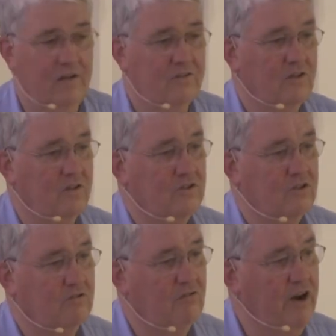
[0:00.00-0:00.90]
It's a
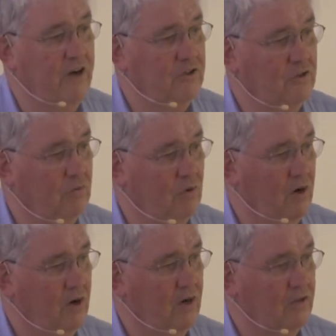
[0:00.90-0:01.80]
strange
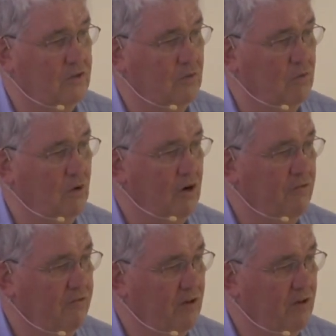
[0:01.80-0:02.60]
word. It's a word